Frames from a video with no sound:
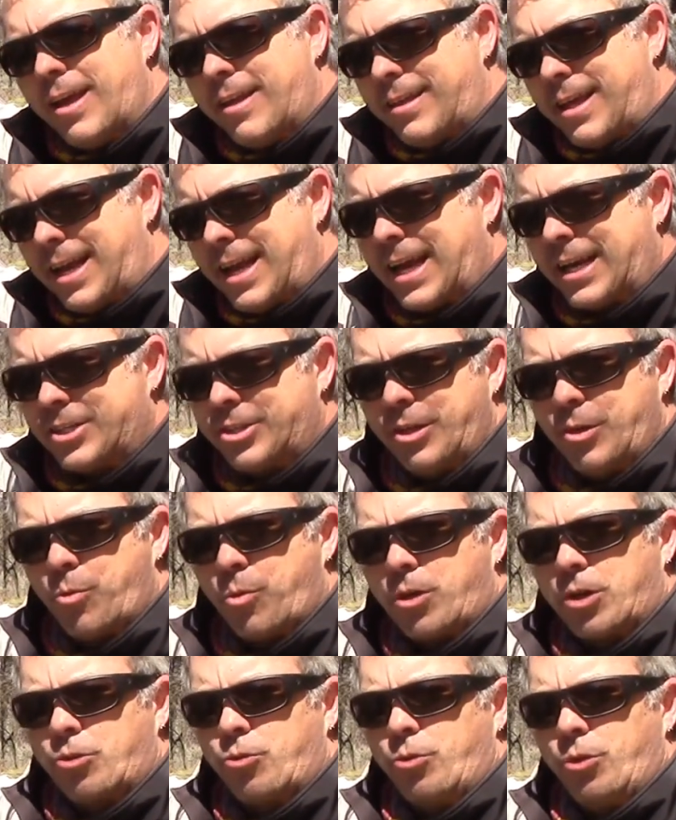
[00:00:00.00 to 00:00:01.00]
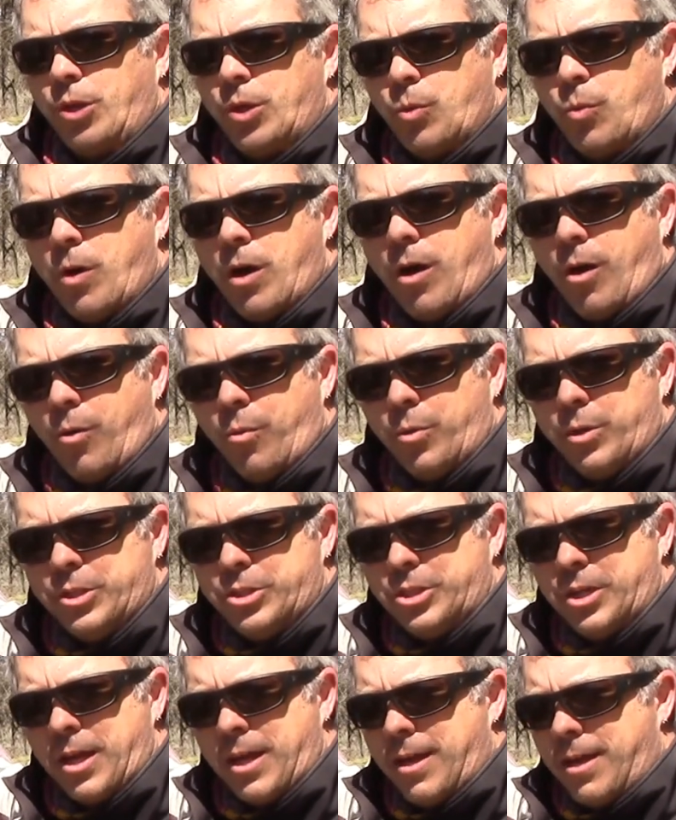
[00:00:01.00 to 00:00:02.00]
That actually worked really well,
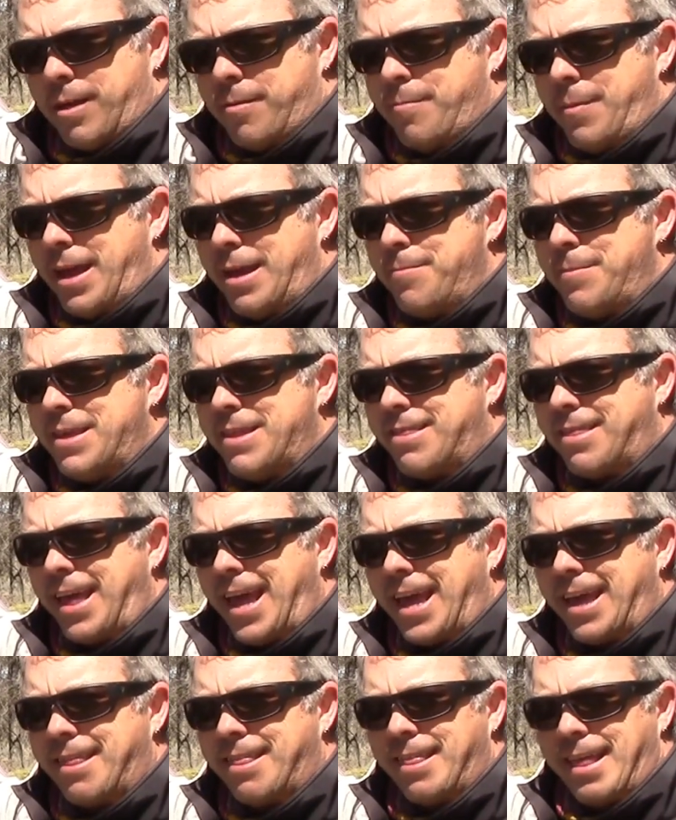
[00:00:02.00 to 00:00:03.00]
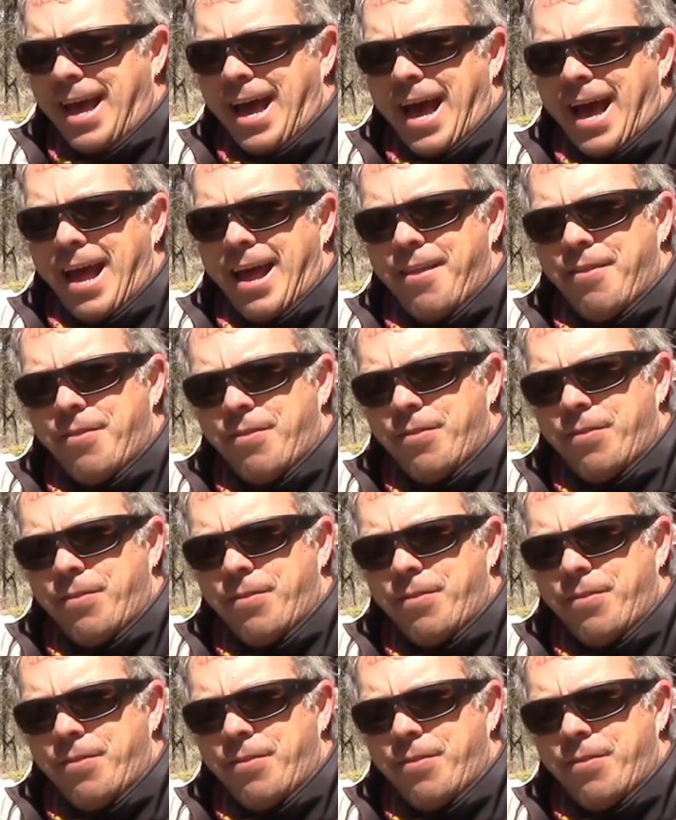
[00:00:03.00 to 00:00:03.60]
which made me think that